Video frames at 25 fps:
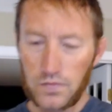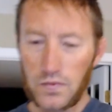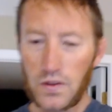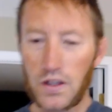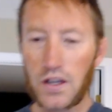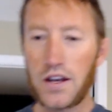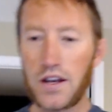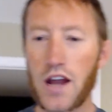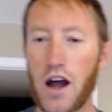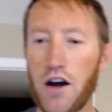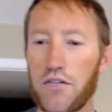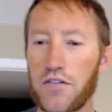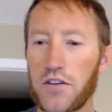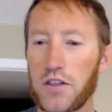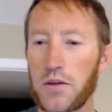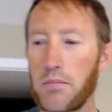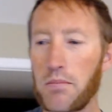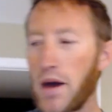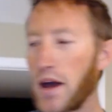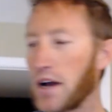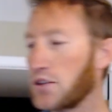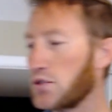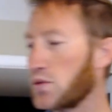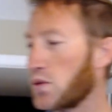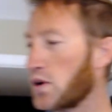Now for the
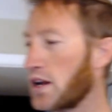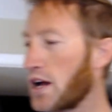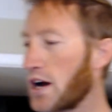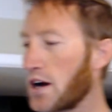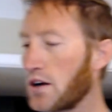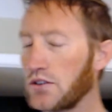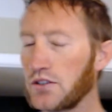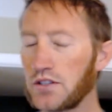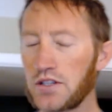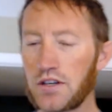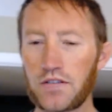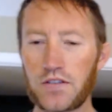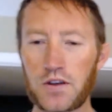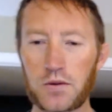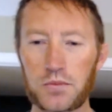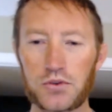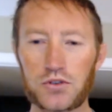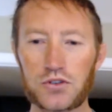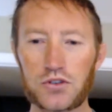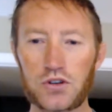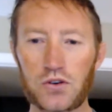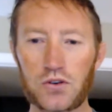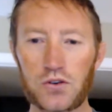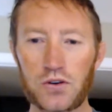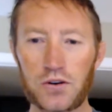Maxwell House, give them a
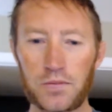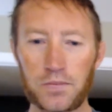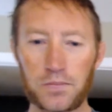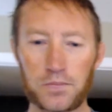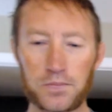score.